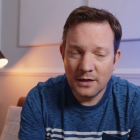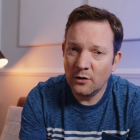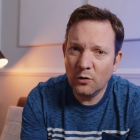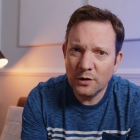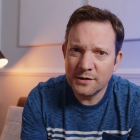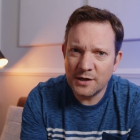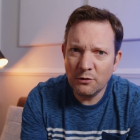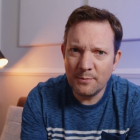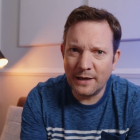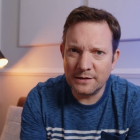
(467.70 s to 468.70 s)
all the
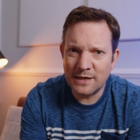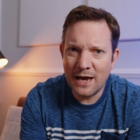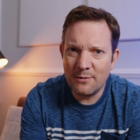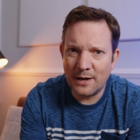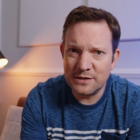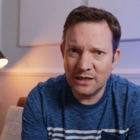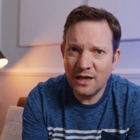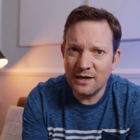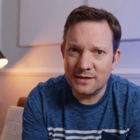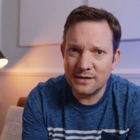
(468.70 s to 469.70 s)
solar panels care about is
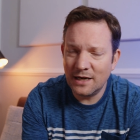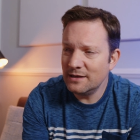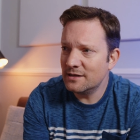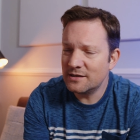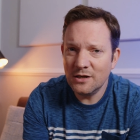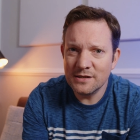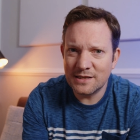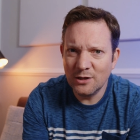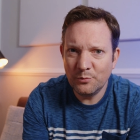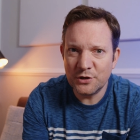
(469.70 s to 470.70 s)
light, and the sun
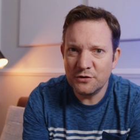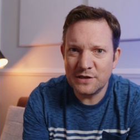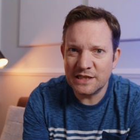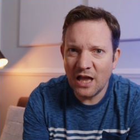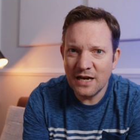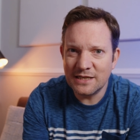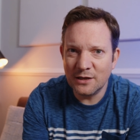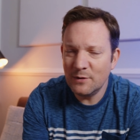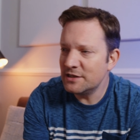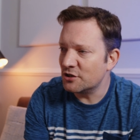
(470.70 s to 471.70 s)
still produces light in
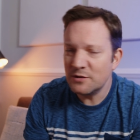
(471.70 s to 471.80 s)
the winter.